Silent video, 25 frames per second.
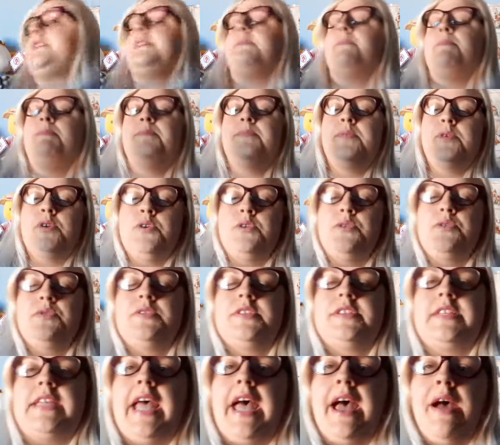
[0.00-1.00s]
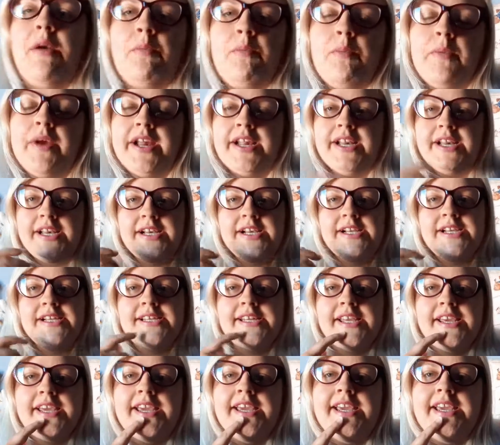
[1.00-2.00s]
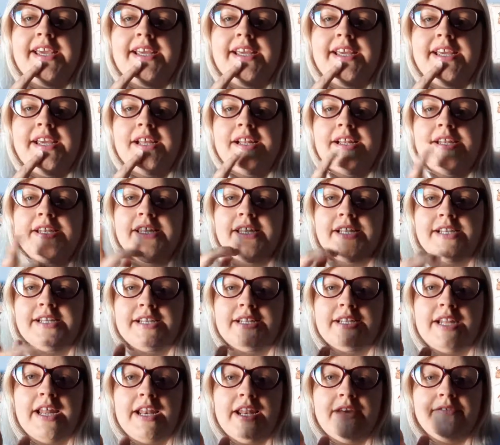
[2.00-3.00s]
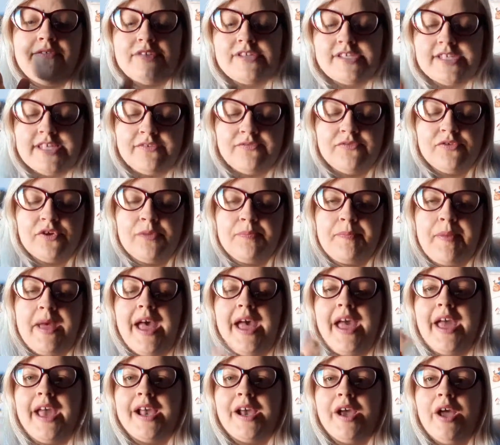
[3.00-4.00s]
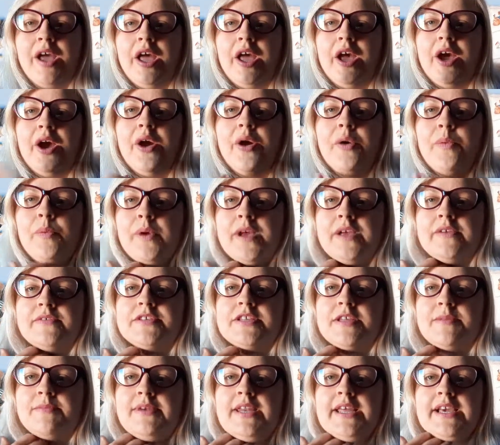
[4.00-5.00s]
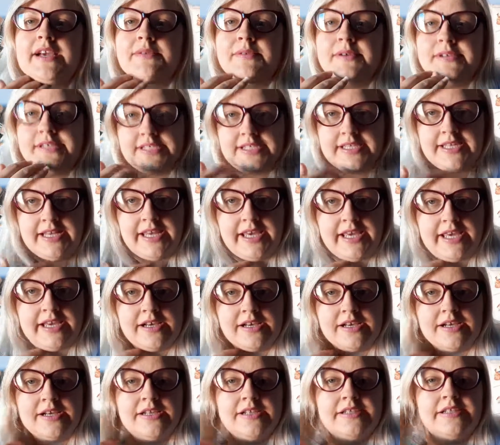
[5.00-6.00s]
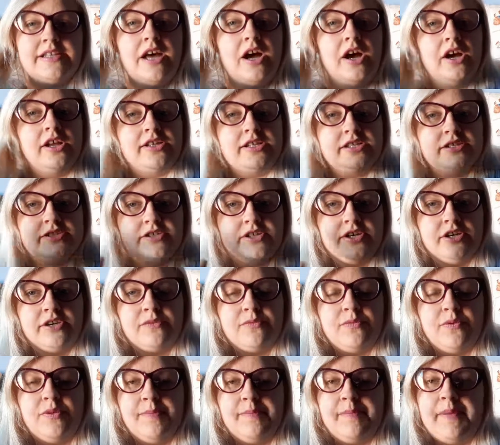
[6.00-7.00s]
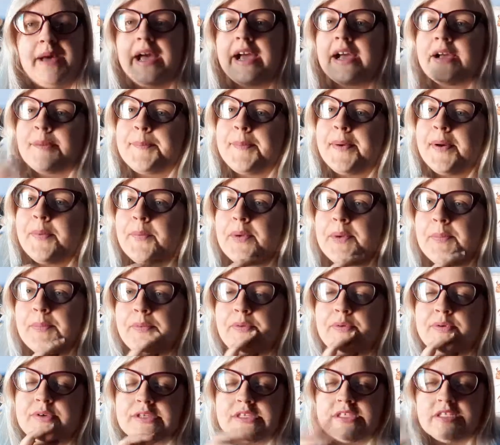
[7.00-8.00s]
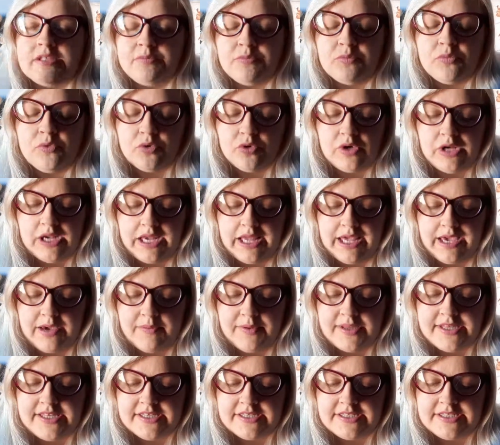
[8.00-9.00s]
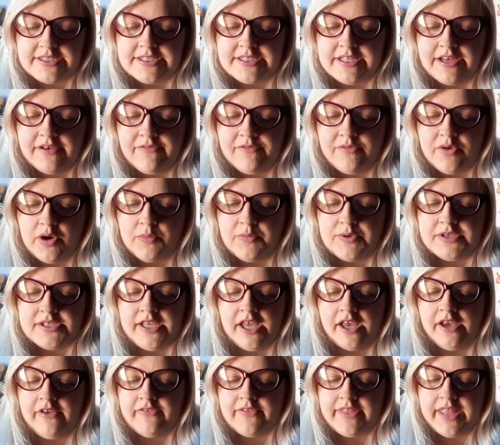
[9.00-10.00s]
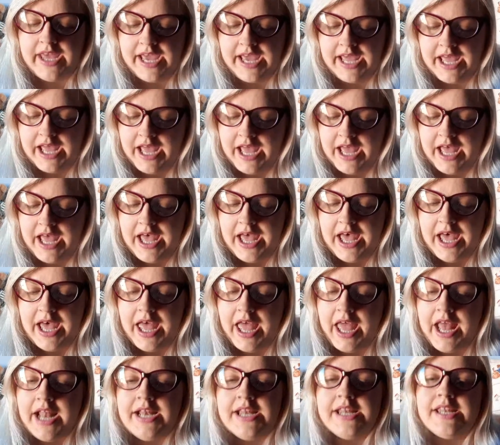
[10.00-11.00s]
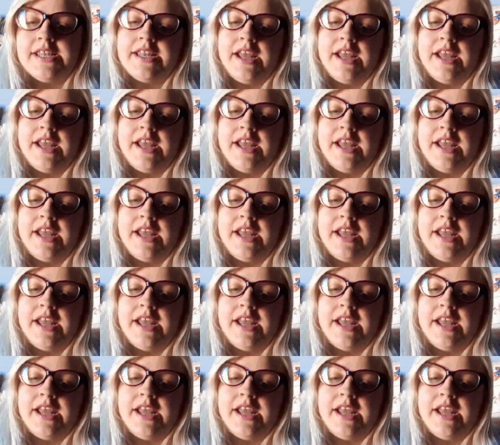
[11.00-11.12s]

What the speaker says: in Boots and we needed another see-through bag with some liquids in it, because I just took one back, but we bought some more liquid stuff while we was over there. And